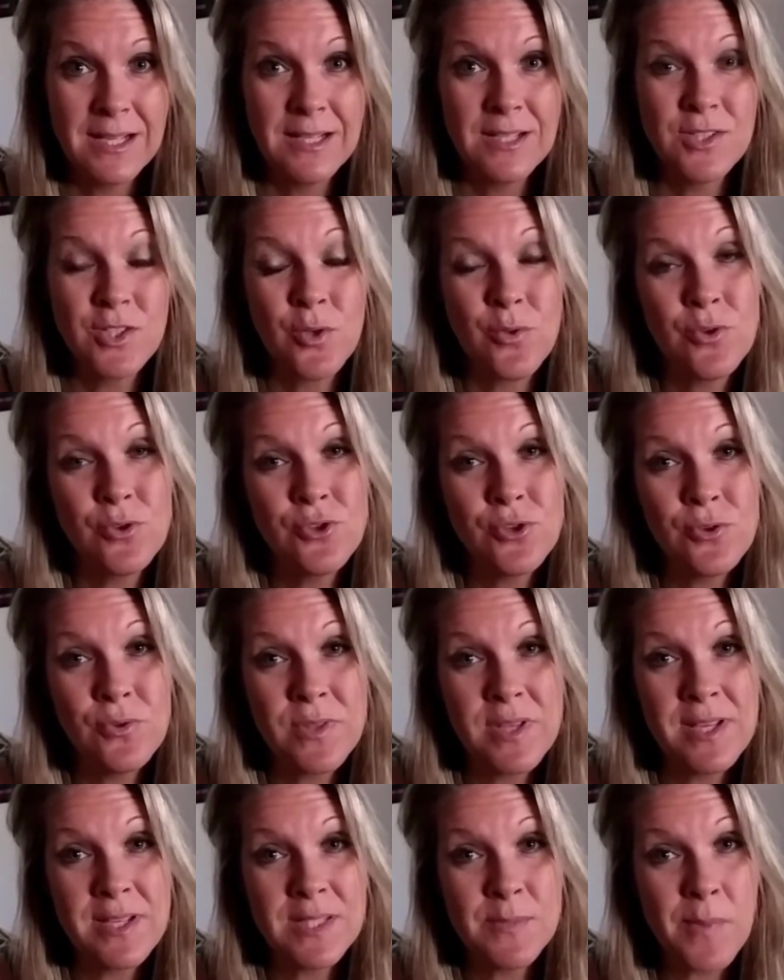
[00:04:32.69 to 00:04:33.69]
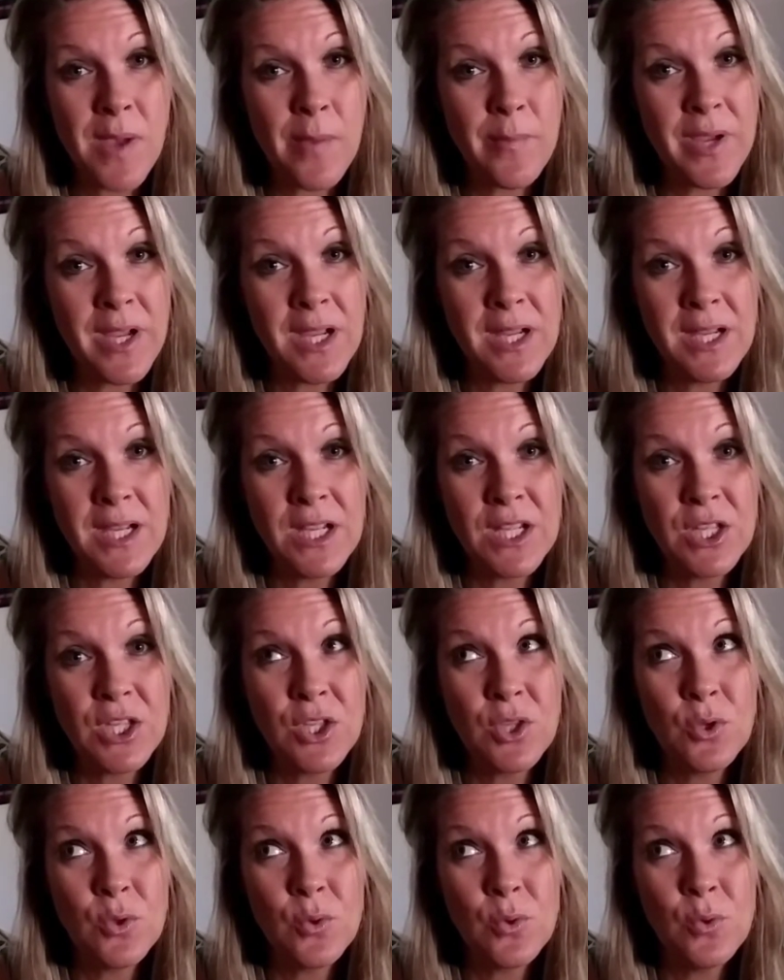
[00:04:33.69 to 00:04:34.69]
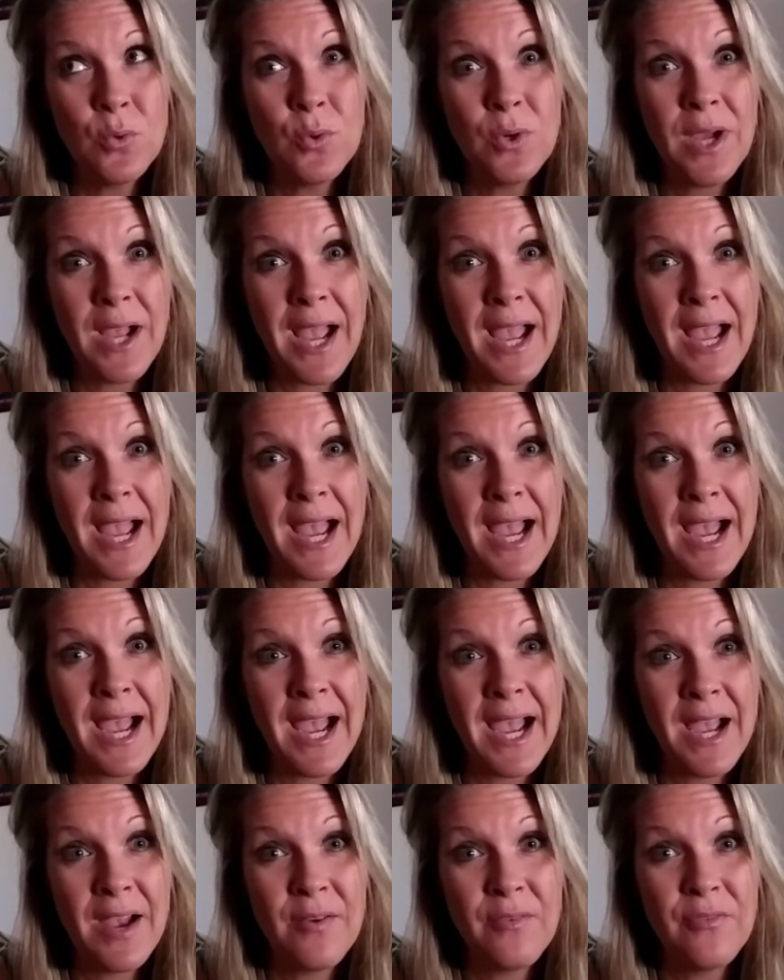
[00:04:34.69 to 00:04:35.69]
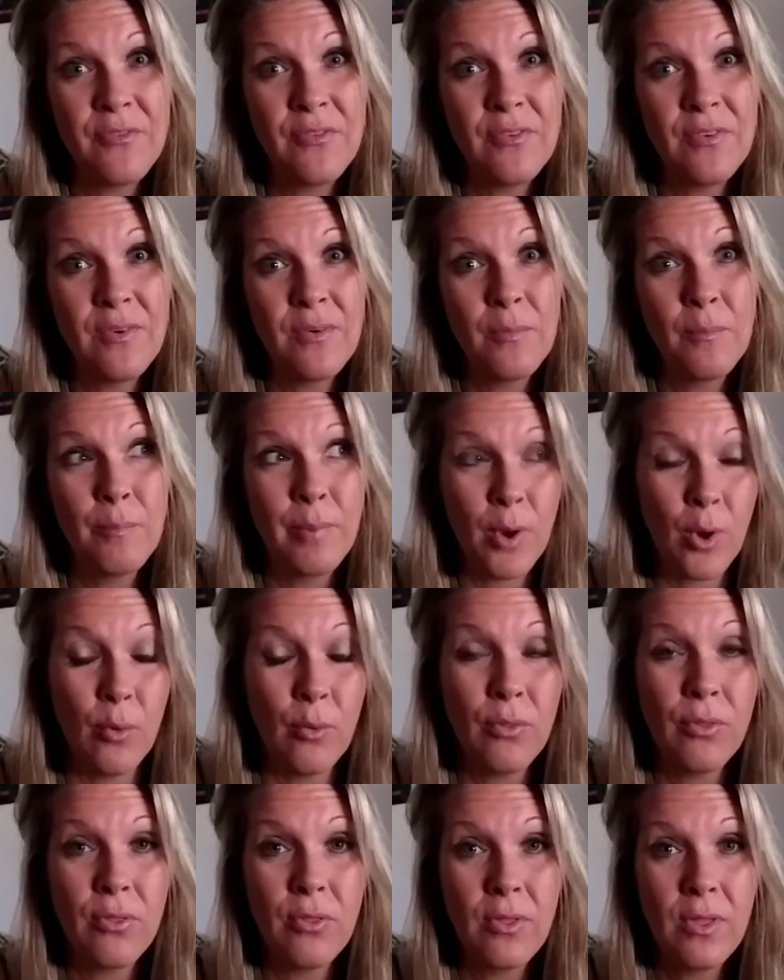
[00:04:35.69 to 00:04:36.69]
So the truth is, Mama, you have both.